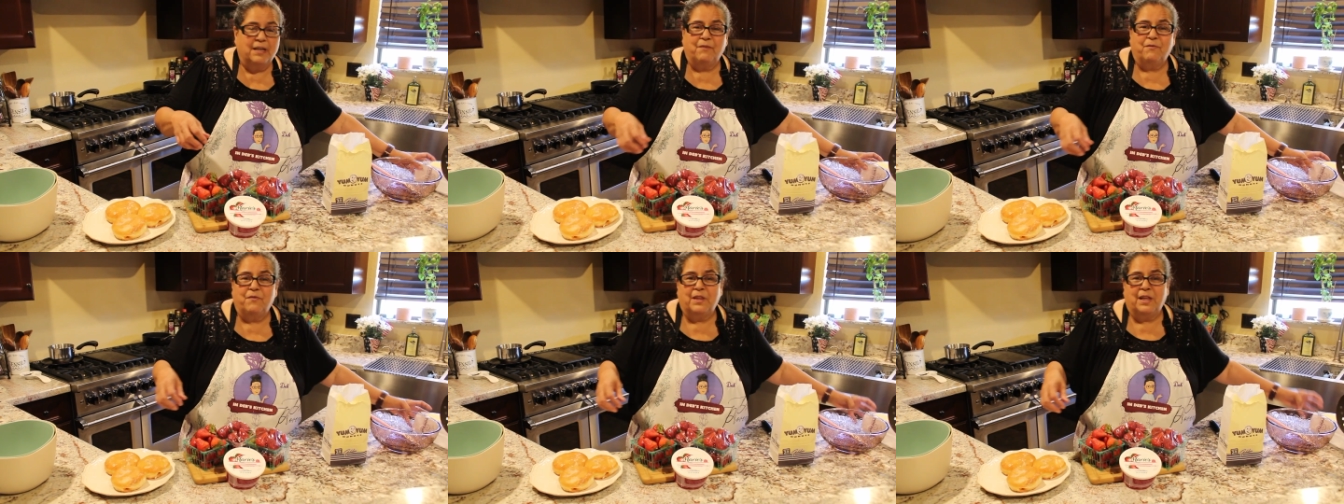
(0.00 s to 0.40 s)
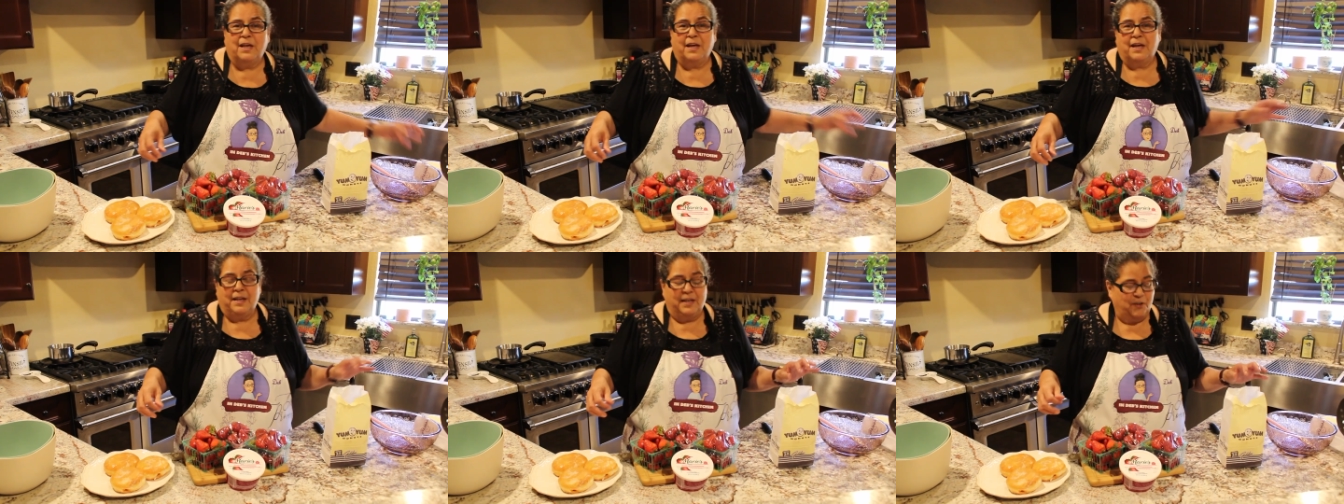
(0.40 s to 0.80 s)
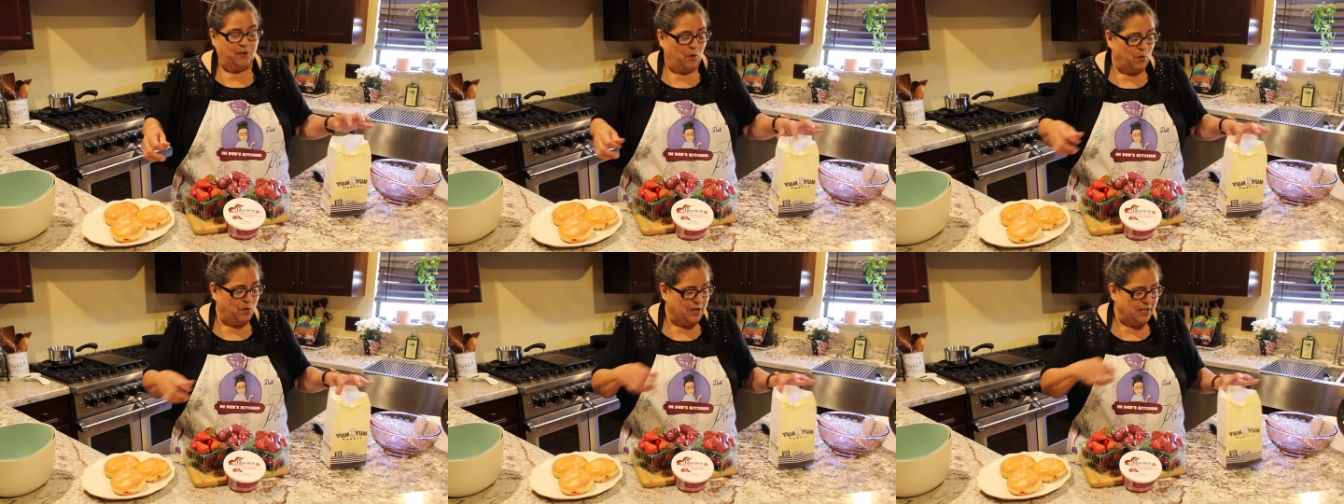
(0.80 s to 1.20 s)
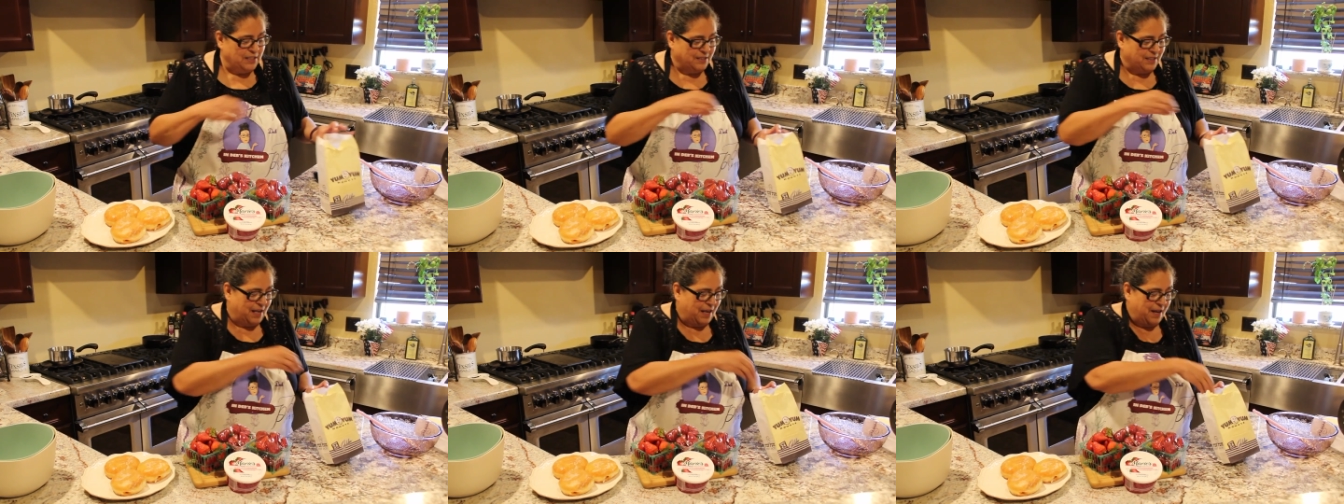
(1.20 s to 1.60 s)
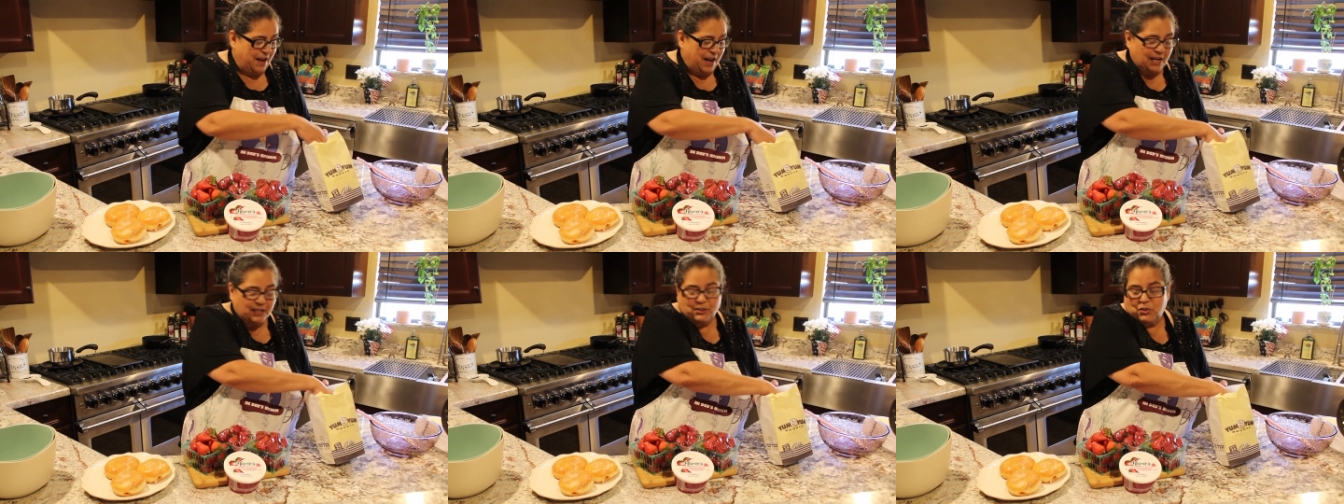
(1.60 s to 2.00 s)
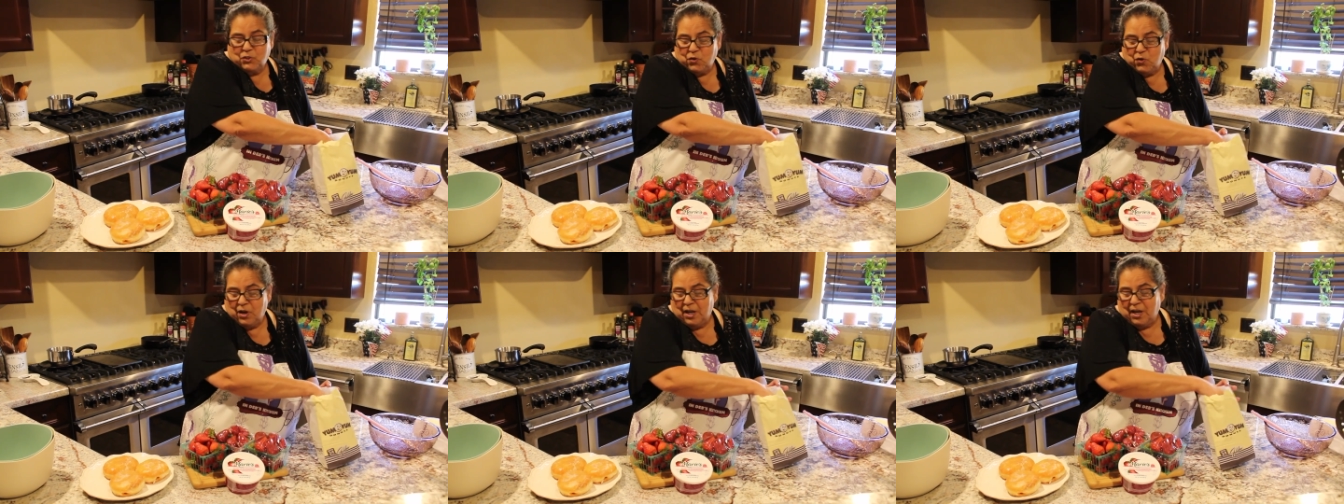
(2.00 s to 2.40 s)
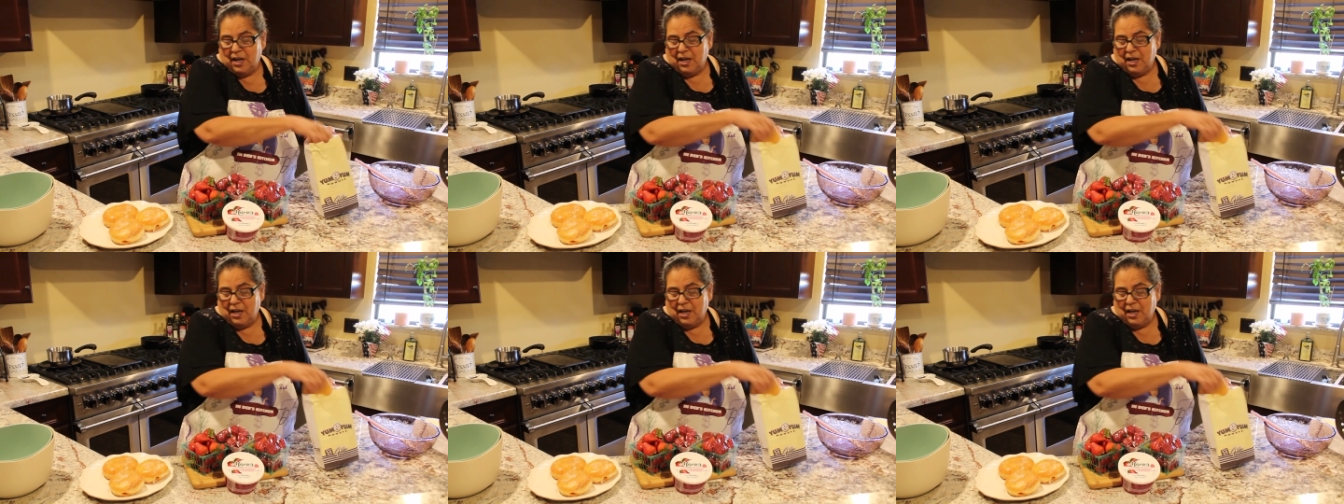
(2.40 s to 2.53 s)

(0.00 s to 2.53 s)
give the donuts an extra